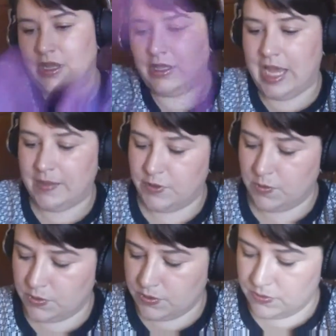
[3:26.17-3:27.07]
for
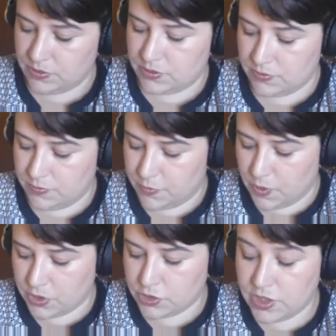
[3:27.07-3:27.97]
trips at which,
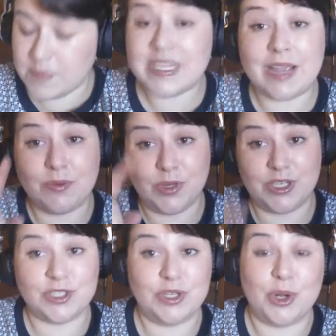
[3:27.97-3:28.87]
summer vacation
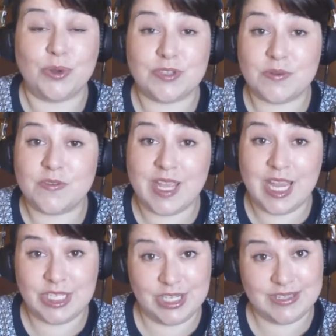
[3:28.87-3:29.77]
is coming up in a
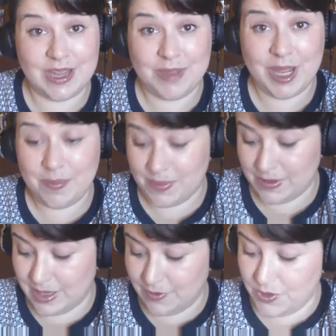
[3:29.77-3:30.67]
few weeks.
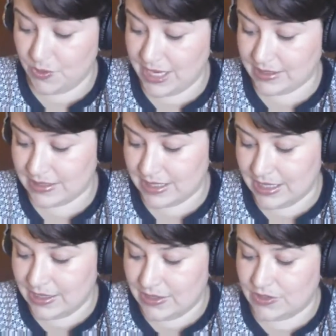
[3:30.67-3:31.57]
So,
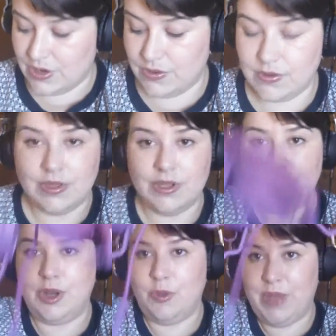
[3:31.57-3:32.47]
pack
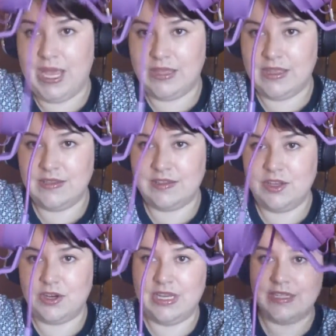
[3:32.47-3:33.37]
these in your kid's
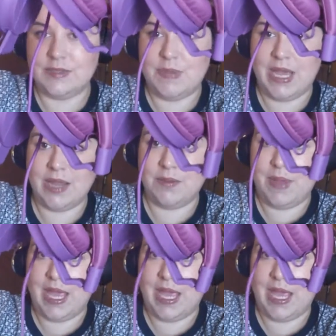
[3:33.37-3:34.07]
backpack or